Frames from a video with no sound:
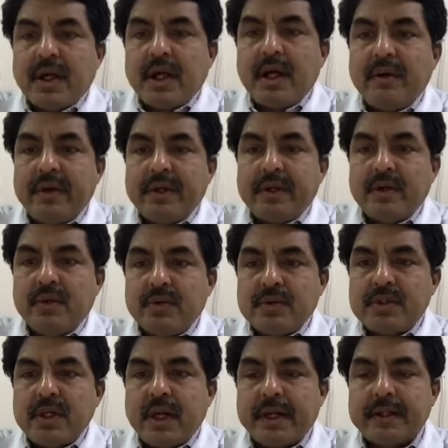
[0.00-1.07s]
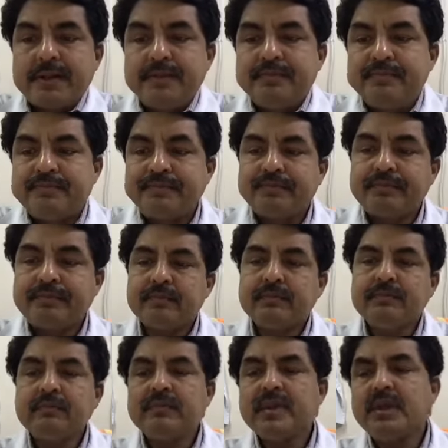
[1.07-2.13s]
how it looks like.
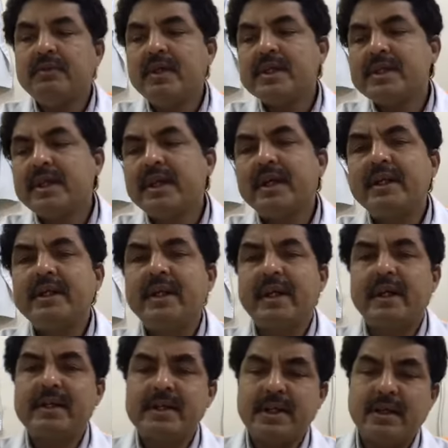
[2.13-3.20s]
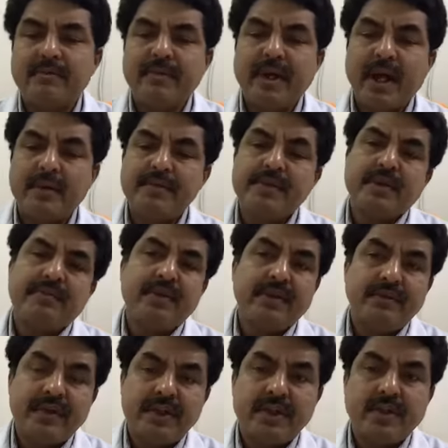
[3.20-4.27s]
Once again, there are some types of the
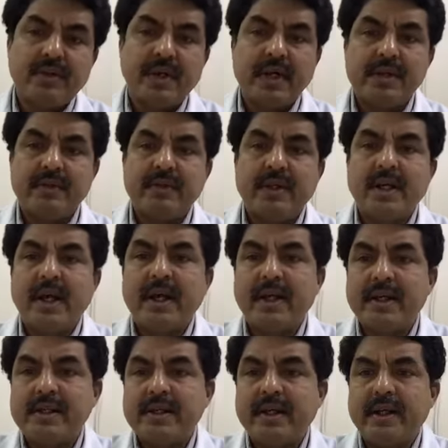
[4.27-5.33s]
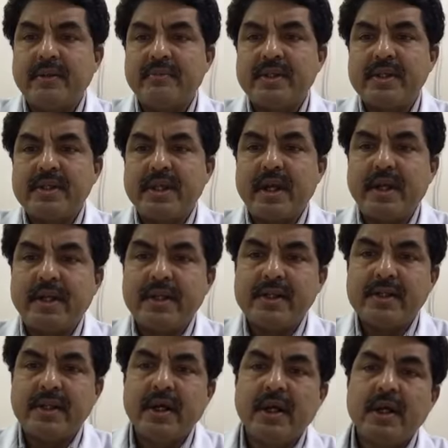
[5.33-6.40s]
fistula as well, like as that of the
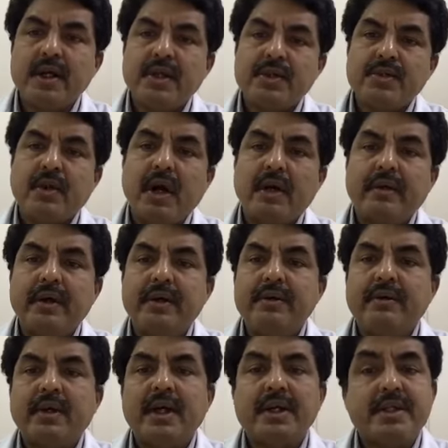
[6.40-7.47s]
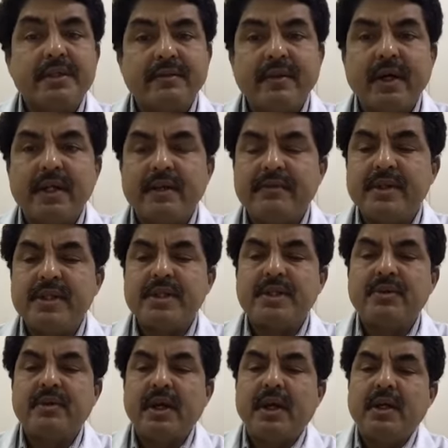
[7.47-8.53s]
sinus. So how can you classify the
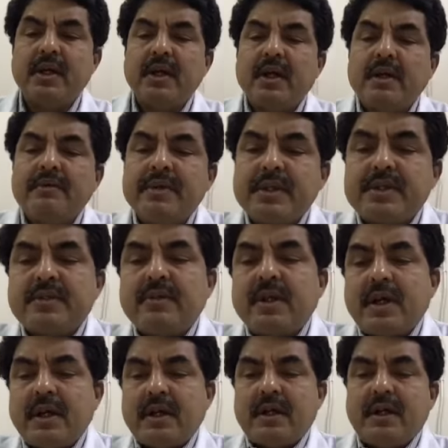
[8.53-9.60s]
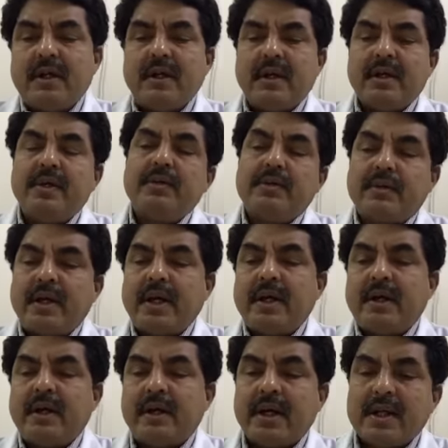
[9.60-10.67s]
fistula? Fistula you
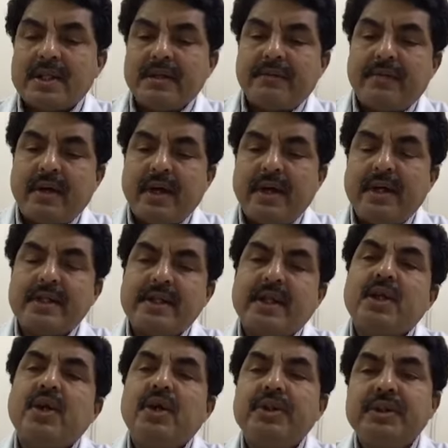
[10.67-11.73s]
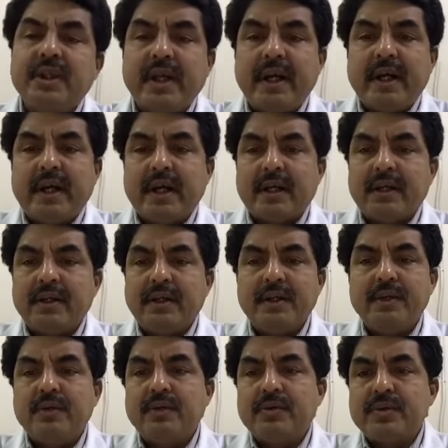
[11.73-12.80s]
can classify as a congenital.
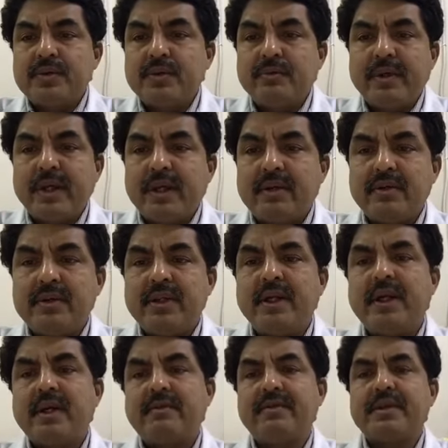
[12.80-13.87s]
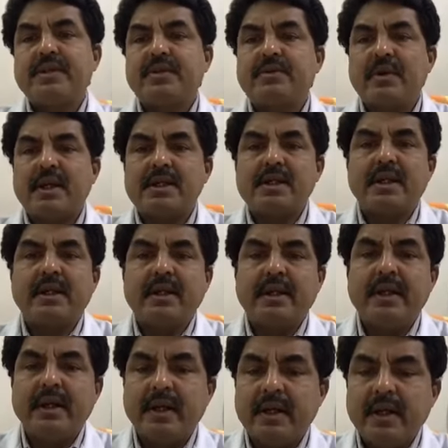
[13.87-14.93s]
You know, so many congenital fistulas are
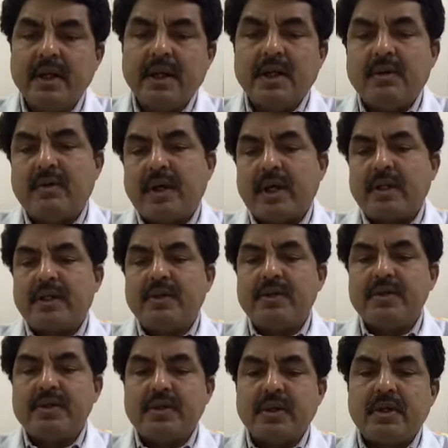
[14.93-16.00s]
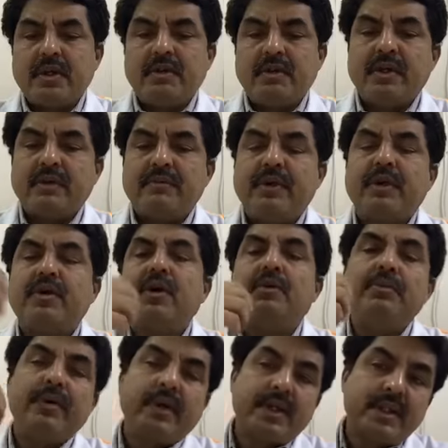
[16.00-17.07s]
there. What are those? One of the
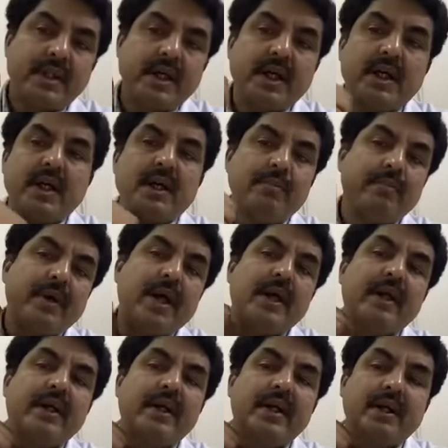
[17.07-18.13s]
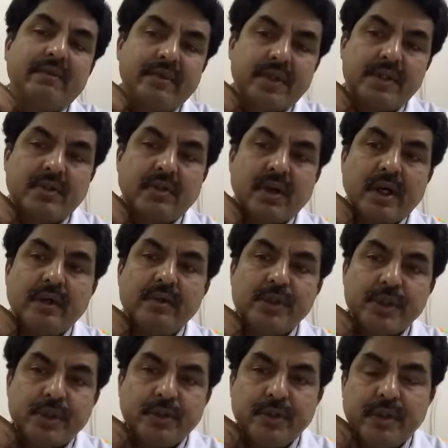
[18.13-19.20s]
common is the branchial fistula. I will
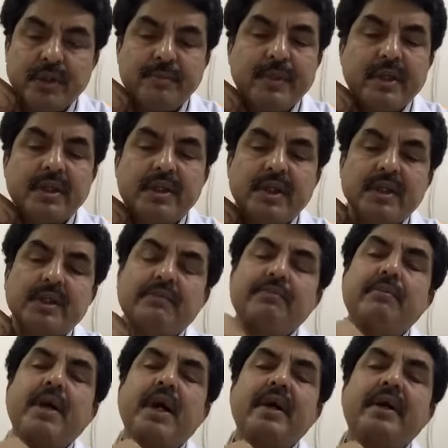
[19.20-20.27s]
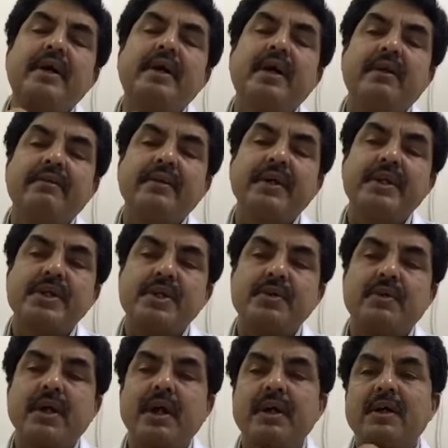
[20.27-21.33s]
show you the picture. The branchial
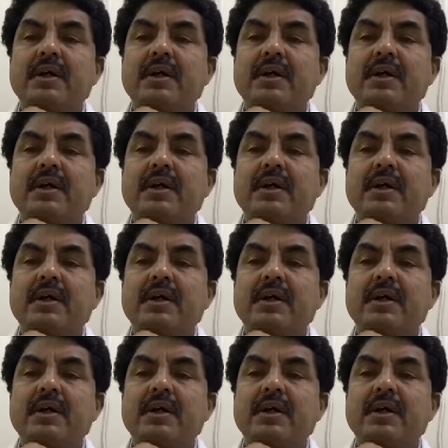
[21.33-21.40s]
fistula,